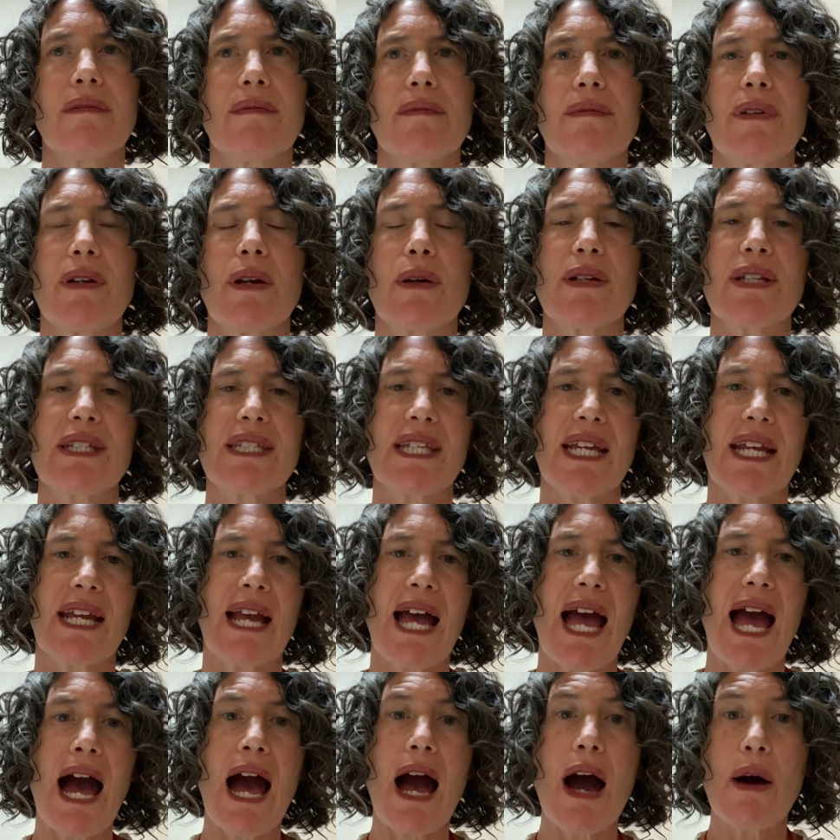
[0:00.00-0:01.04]
noticing
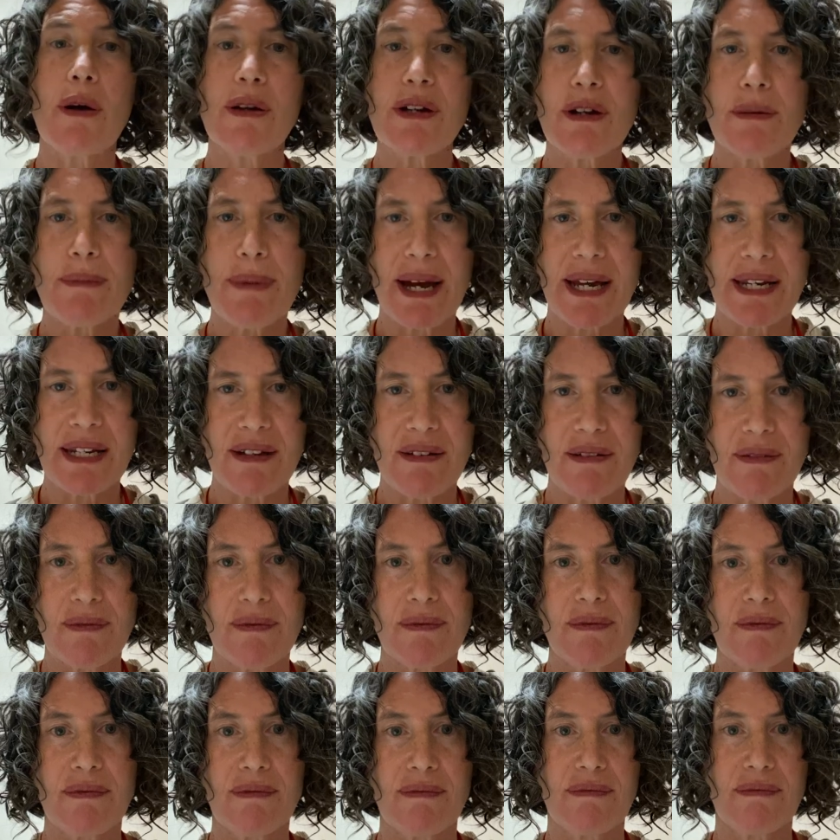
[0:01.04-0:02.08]
how your body
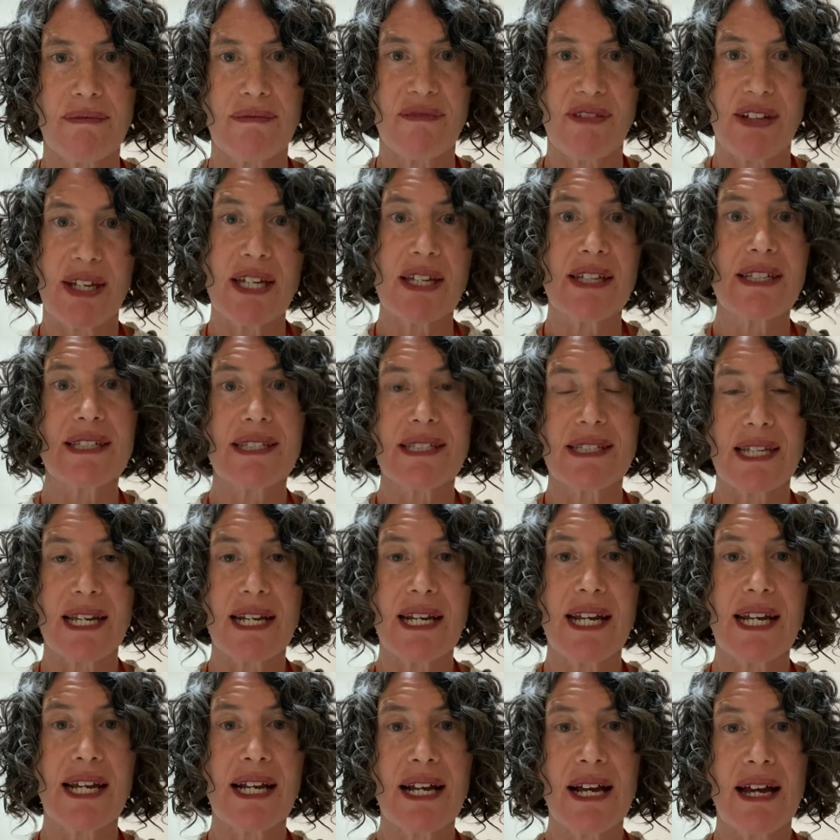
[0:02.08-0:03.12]
feels
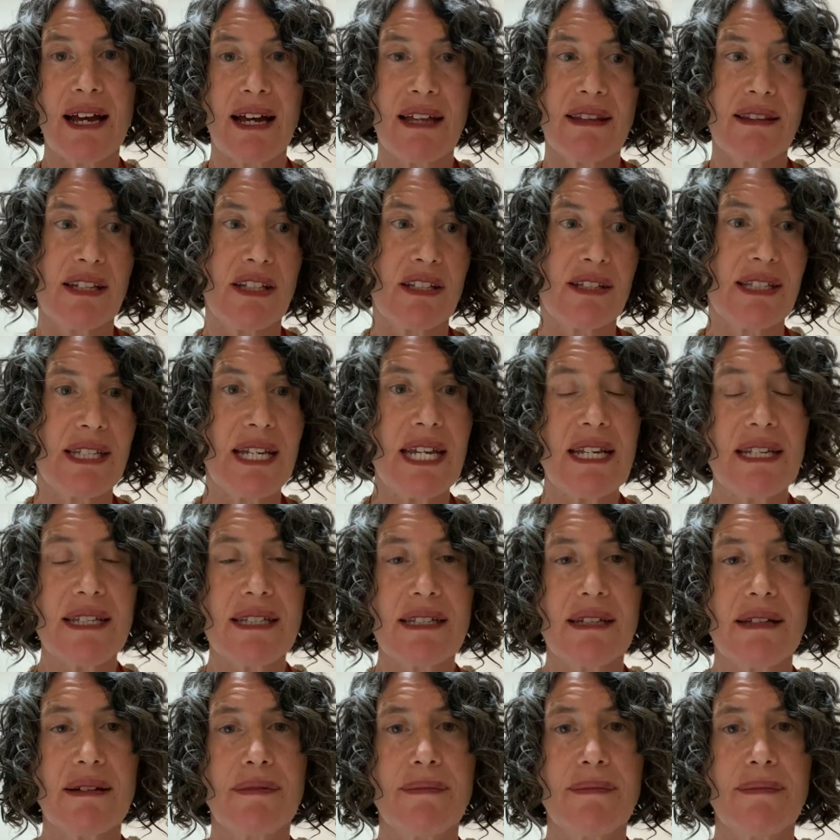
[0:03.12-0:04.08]
sitting on the seat,